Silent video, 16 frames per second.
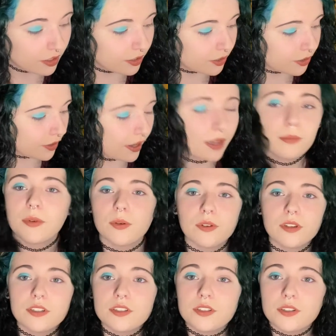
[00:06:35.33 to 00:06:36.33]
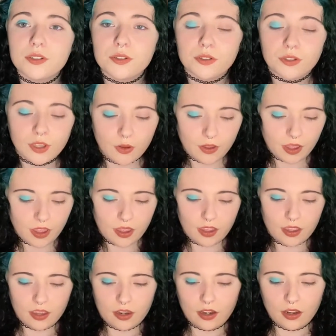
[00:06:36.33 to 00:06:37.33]
So I'm going to go
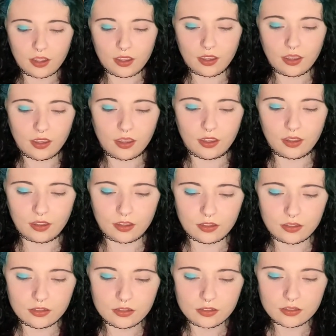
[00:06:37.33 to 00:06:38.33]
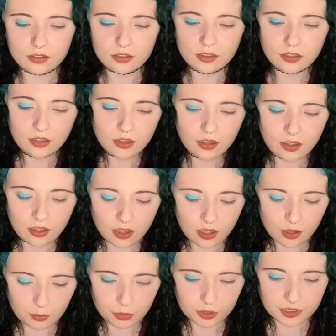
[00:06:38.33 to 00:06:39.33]
ahead and
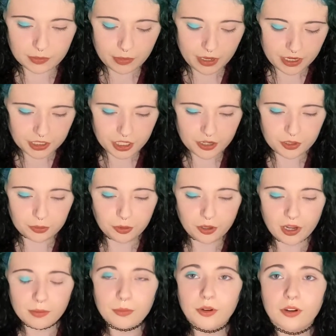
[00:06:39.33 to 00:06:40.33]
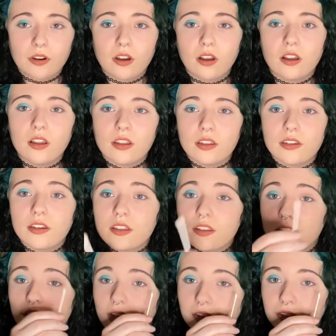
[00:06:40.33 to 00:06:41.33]
put some eyeshadow primer on
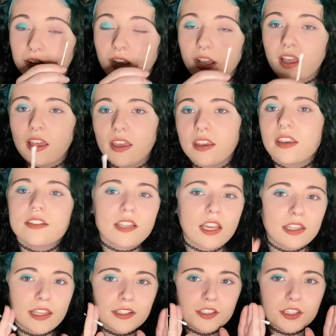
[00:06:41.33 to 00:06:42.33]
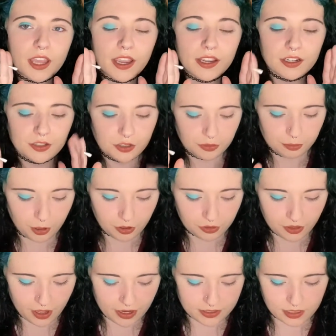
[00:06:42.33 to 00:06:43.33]
the other eye because I like to kind of do both
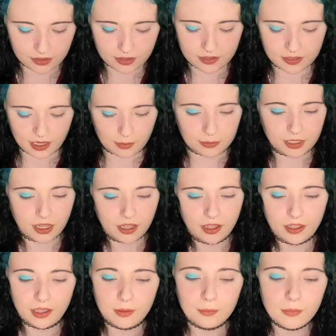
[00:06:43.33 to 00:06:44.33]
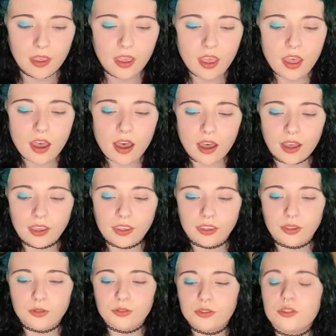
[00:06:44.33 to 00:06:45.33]
eyes at the same time. I
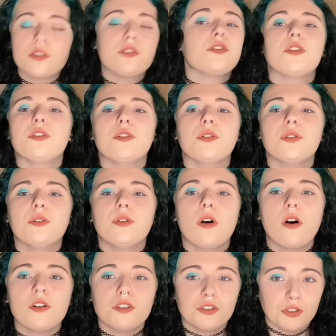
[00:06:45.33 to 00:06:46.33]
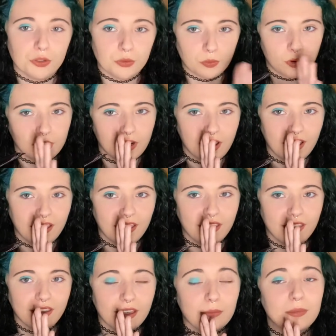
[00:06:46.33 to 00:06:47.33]
used to do one
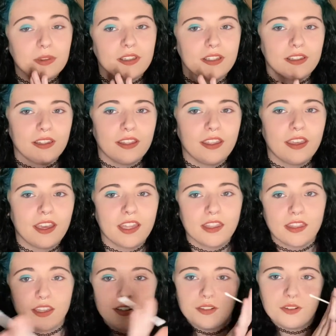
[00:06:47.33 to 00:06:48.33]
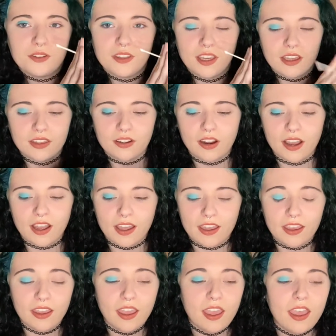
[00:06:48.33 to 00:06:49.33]
eye completely and then do the other
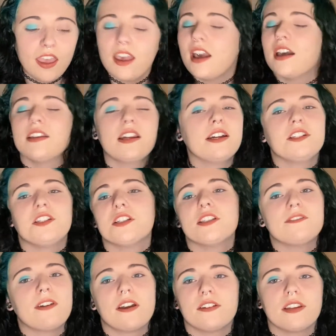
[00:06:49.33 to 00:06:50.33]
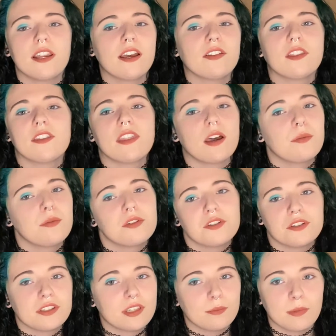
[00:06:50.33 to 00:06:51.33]
eye, and I just found out that that was
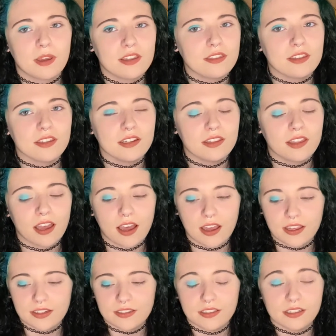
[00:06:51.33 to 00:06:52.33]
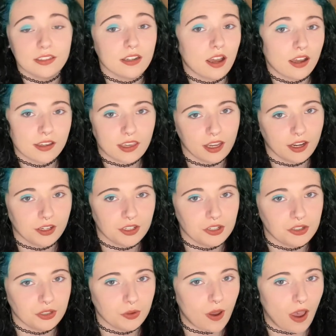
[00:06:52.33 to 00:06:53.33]
just a method that I did not care to
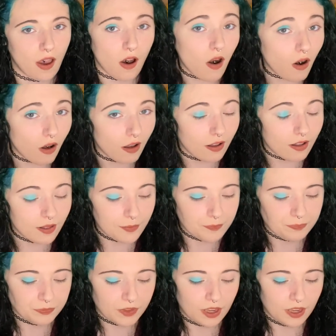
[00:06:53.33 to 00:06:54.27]
do at all,